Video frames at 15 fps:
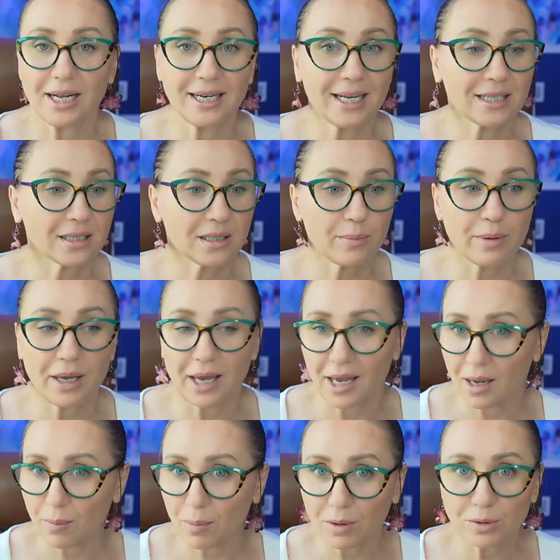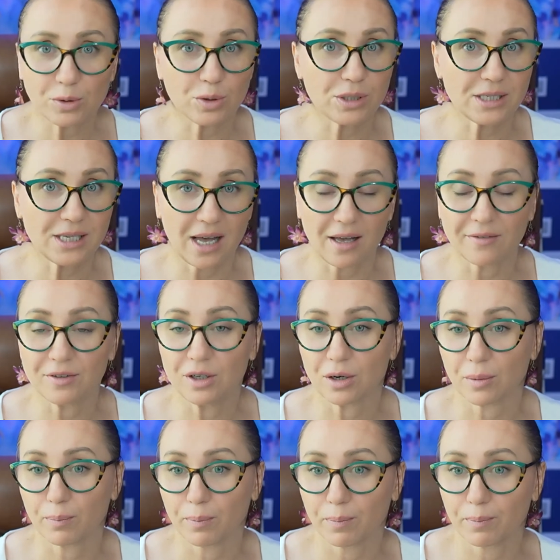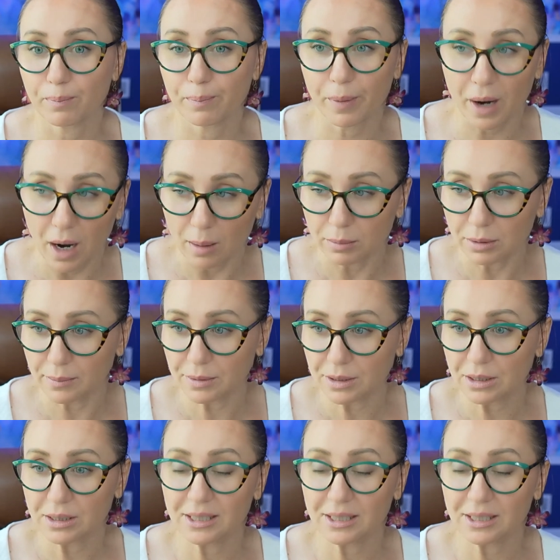are not going to be able to solve their problems.